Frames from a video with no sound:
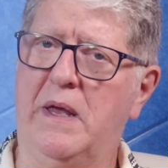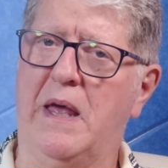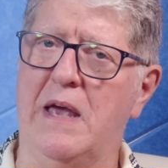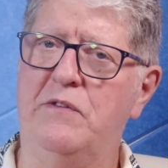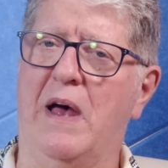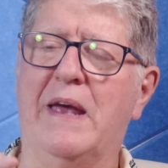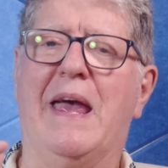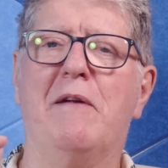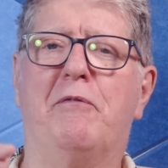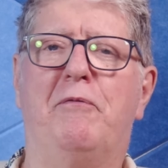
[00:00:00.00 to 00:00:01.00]
case, I
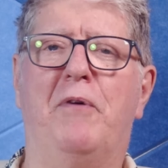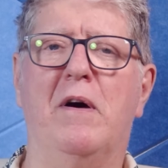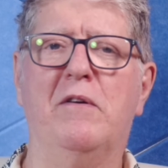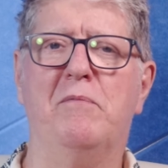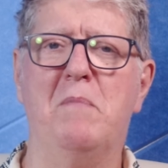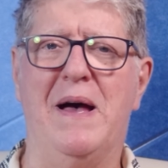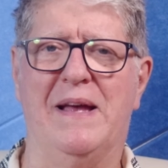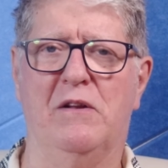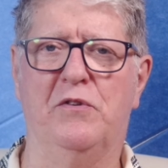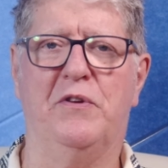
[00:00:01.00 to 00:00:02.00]
get five
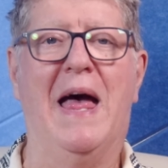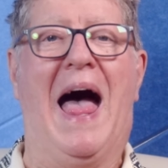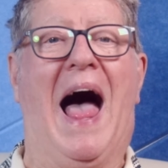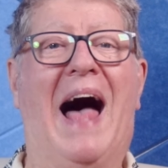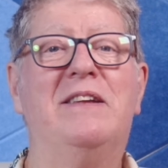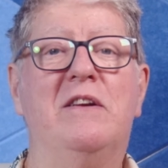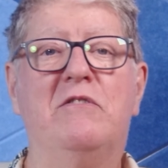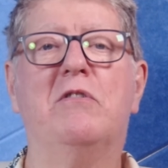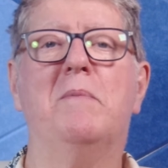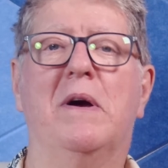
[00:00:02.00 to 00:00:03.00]
miles added
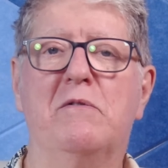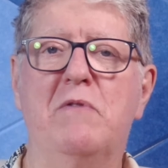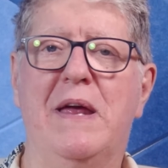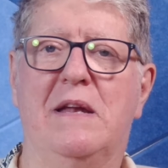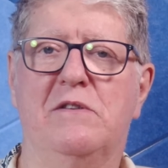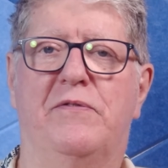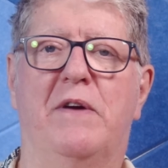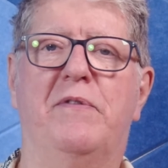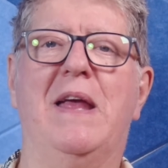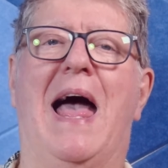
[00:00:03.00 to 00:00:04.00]
to my range for
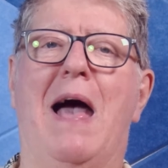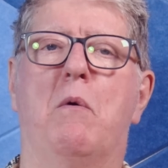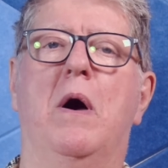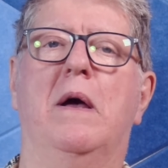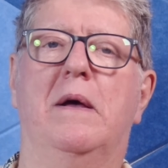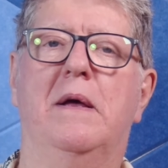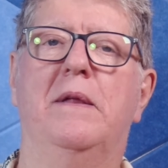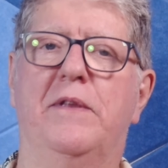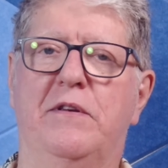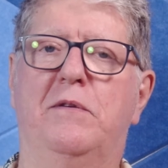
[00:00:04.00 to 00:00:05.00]
every hour
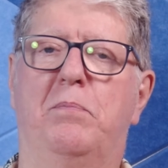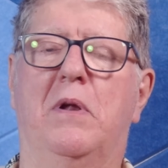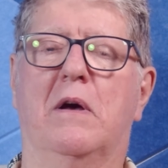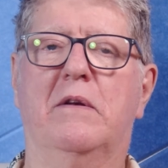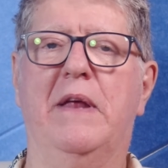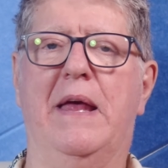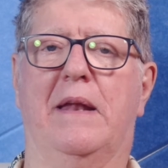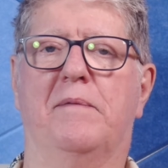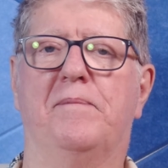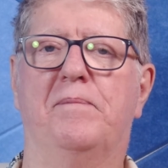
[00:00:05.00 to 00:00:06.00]
that is plugged in.